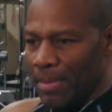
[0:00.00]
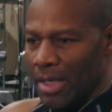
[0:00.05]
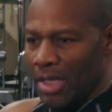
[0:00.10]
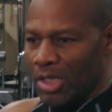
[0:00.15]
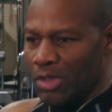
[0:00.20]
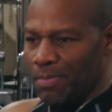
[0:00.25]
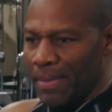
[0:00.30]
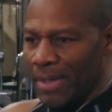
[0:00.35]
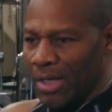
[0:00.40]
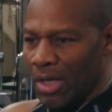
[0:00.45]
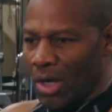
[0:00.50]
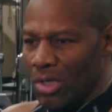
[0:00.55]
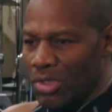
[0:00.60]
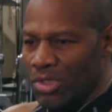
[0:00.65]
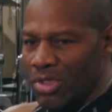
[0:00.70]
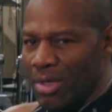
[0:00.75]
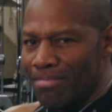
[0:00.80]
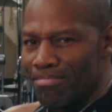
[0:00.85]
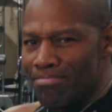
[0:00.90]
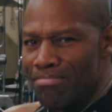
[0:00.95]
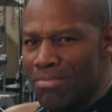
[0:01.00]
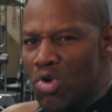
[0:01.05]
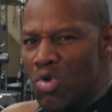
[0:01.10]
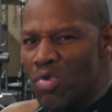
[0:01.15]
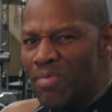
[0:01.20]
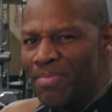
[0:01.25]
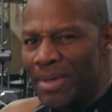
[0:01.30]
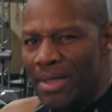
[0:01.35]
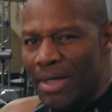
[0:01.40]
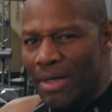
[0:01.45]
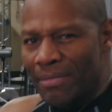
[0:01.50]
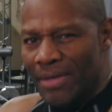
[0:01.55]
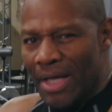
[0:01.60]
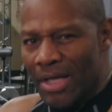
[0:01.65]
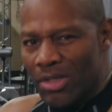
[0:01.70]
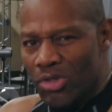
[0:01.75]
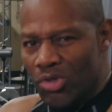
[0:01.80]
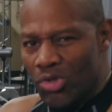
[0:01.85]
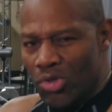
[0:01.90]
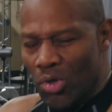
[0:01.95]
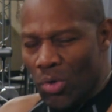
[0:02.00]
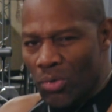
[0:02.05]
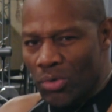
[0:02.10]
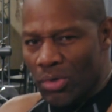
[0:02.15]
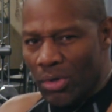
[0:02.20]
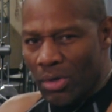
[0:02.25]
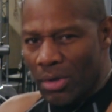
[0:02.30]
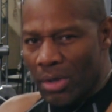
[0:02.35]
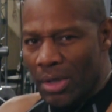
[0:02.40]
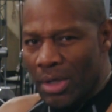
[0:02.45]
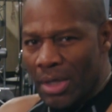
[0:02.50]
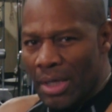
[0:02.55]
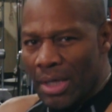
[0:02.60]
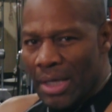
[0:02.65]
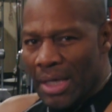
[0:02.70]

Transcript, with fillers: is because the movement of that shoulder